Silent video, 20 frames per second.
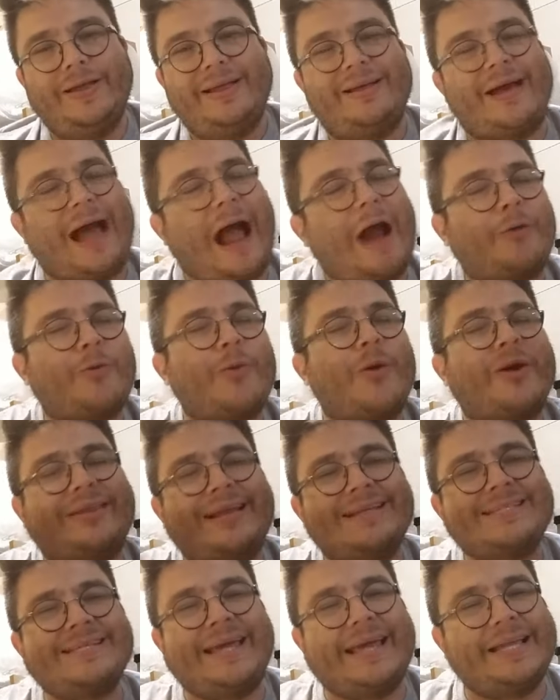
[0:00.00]
hard work
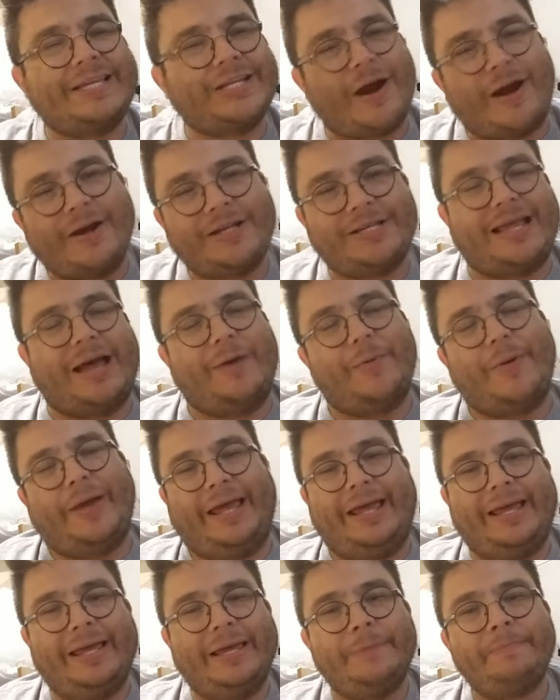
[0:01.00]
doesn't get charged that way.